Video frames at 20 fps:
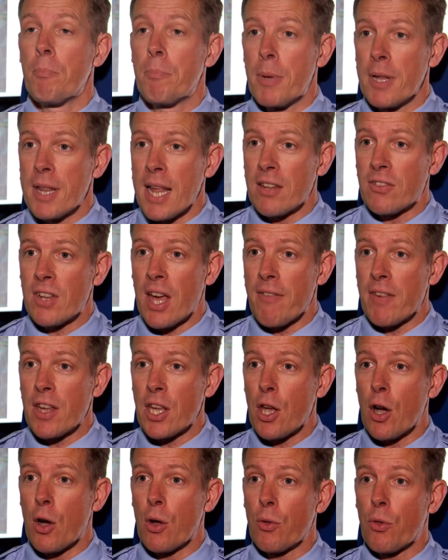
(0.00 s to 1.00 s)
But that's
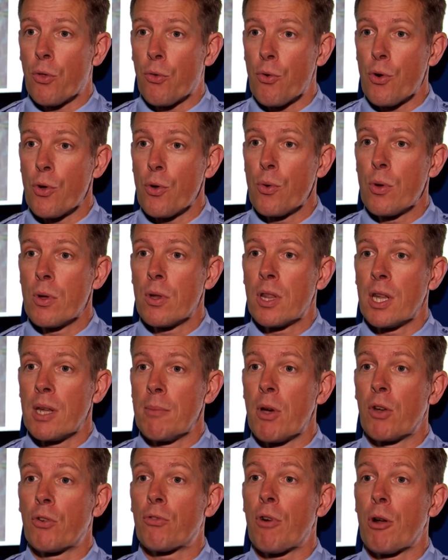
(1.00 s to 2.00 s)
having gone through the
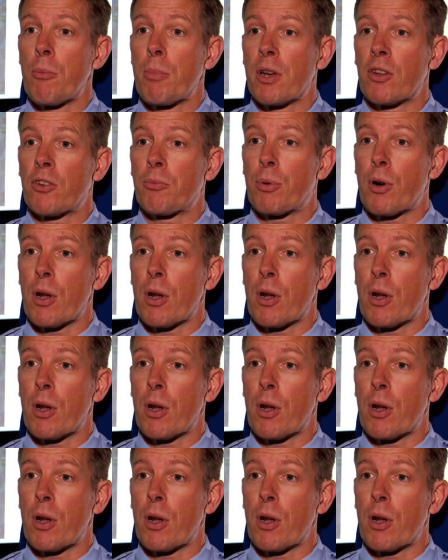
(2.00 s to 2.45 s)
most robust